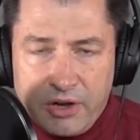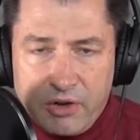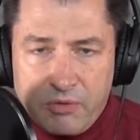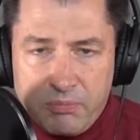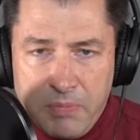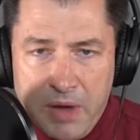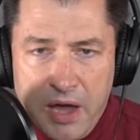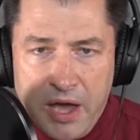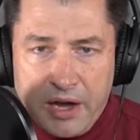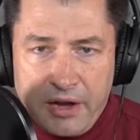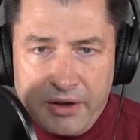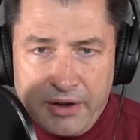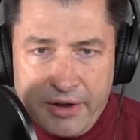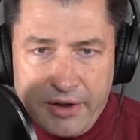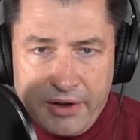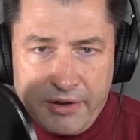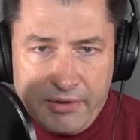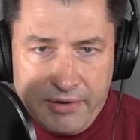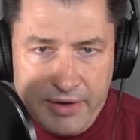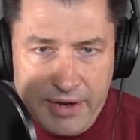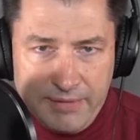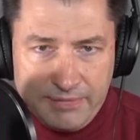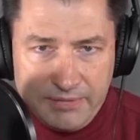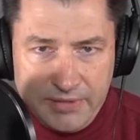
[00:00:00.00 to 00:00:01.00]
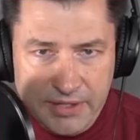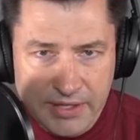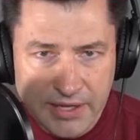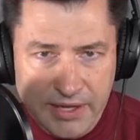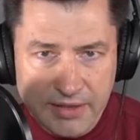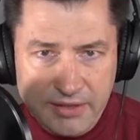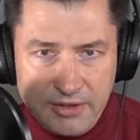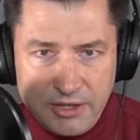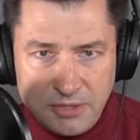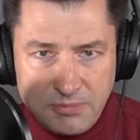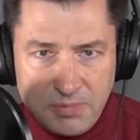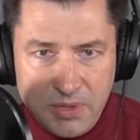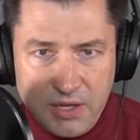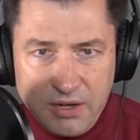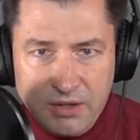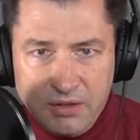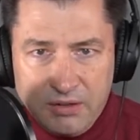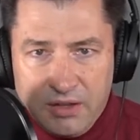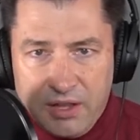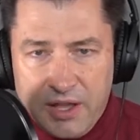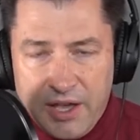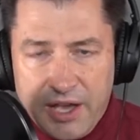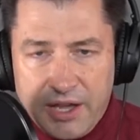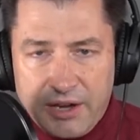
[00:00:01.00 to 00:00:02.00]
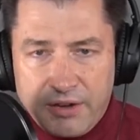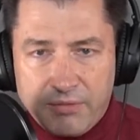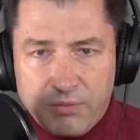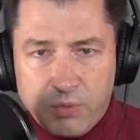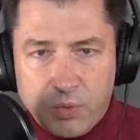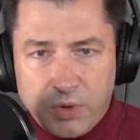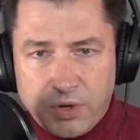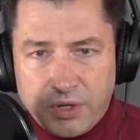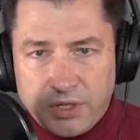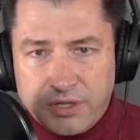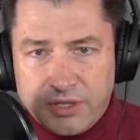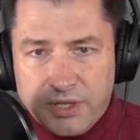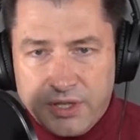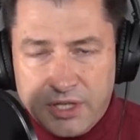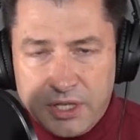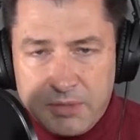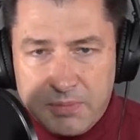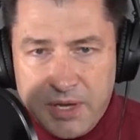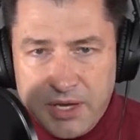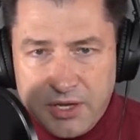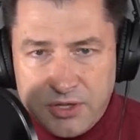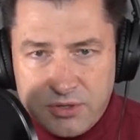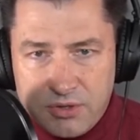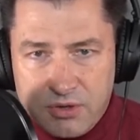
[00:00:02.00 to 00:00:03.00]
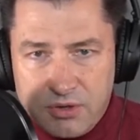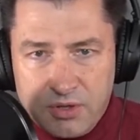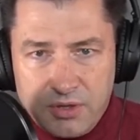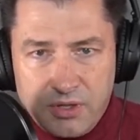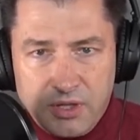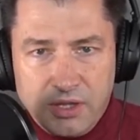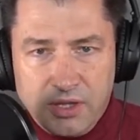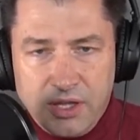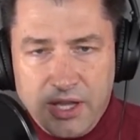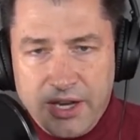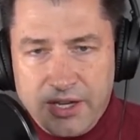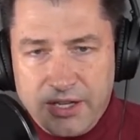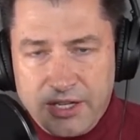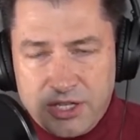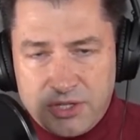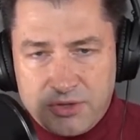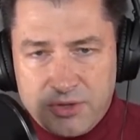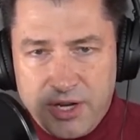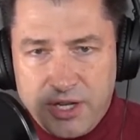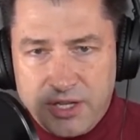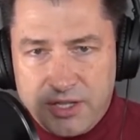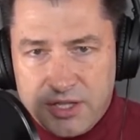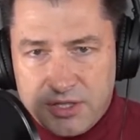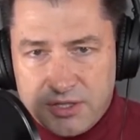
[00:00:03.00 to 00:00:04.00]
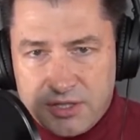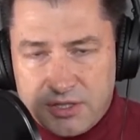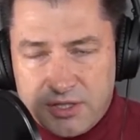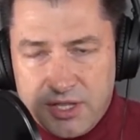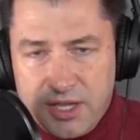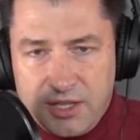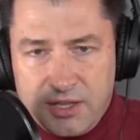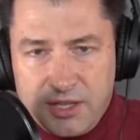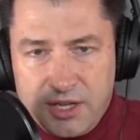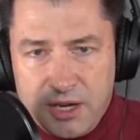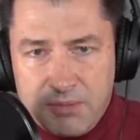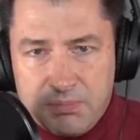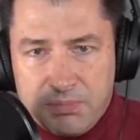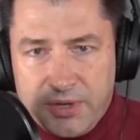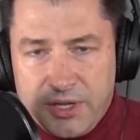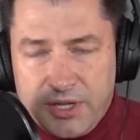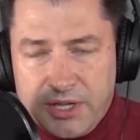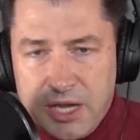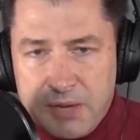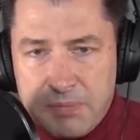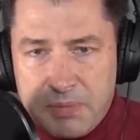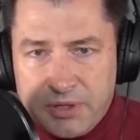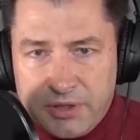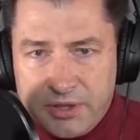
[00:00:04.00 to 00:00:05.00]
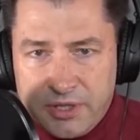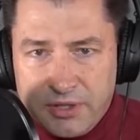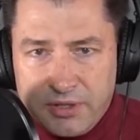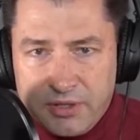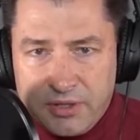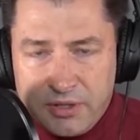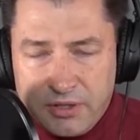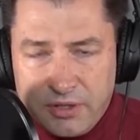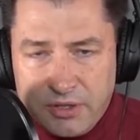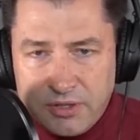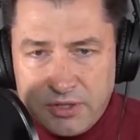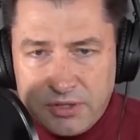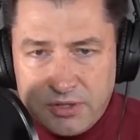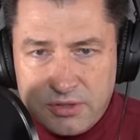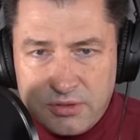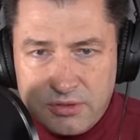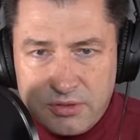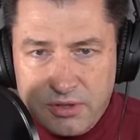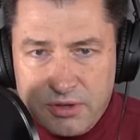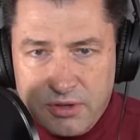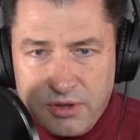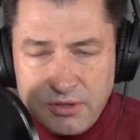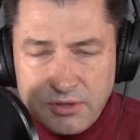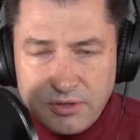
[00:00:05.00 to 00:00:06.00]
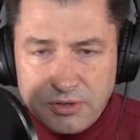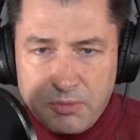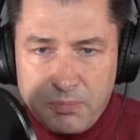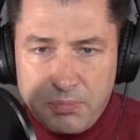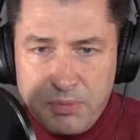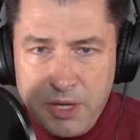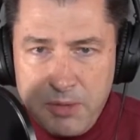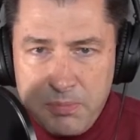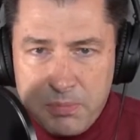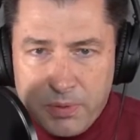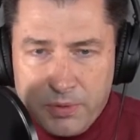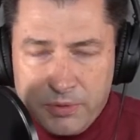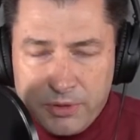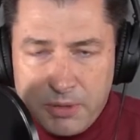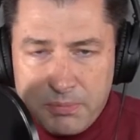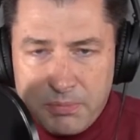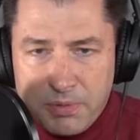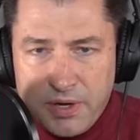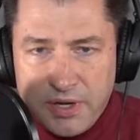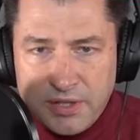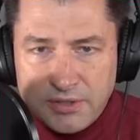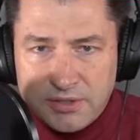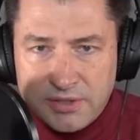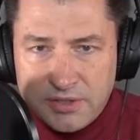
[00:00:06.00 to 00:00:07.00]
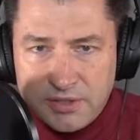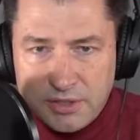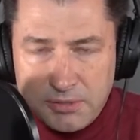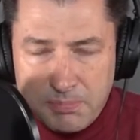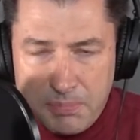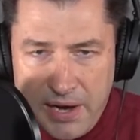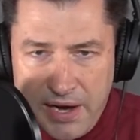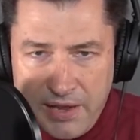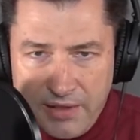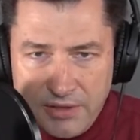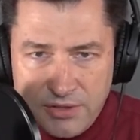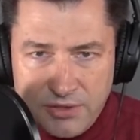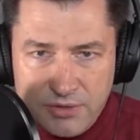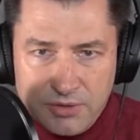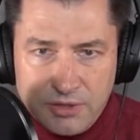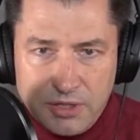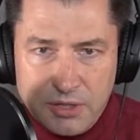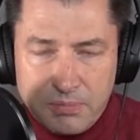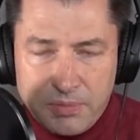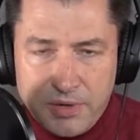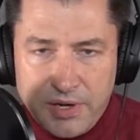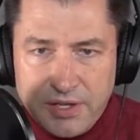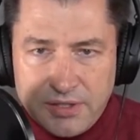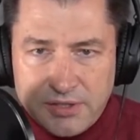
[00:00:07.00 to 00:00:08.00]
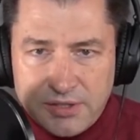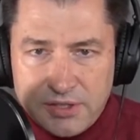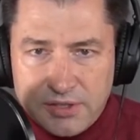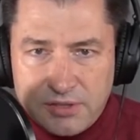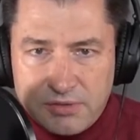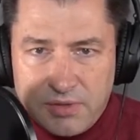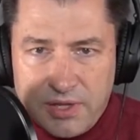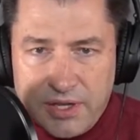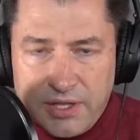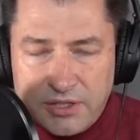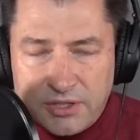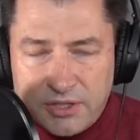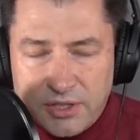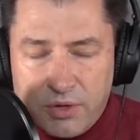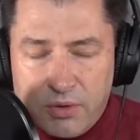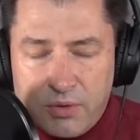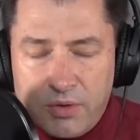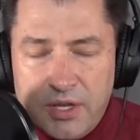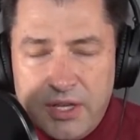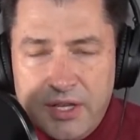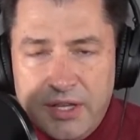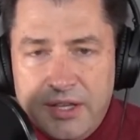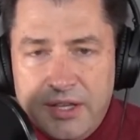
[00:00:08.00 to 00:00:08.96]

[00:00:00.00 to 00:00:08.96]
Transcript: modern aircraft today, there's been a lot of work done to make sure that a lightning strike doesn't take the airplane down, but there's also people in the process. The pilots are in the process, right? So